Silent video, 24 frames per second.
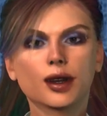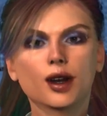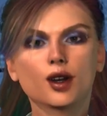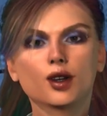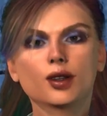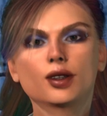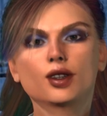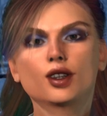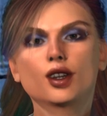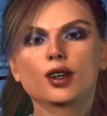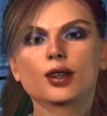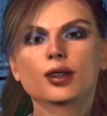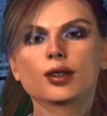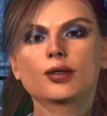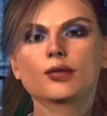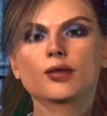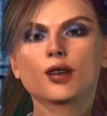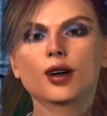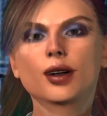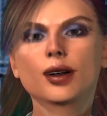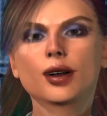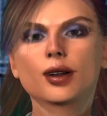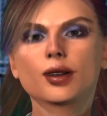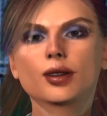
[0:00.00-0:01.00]
aren't just
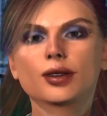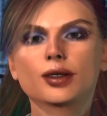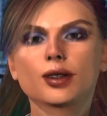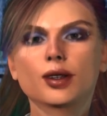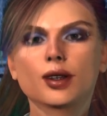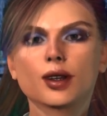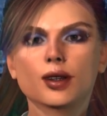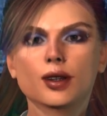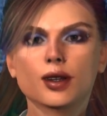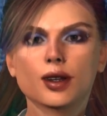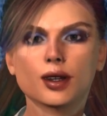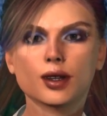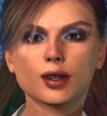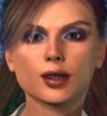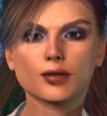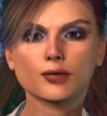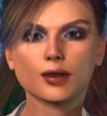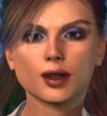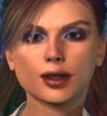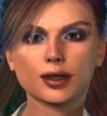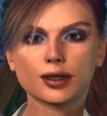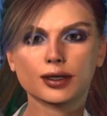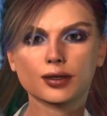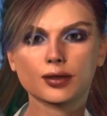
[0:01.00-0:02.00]
for daily
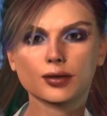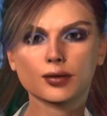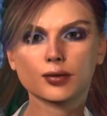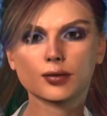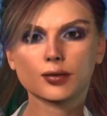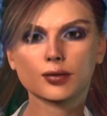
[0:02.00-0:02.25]
connectivity.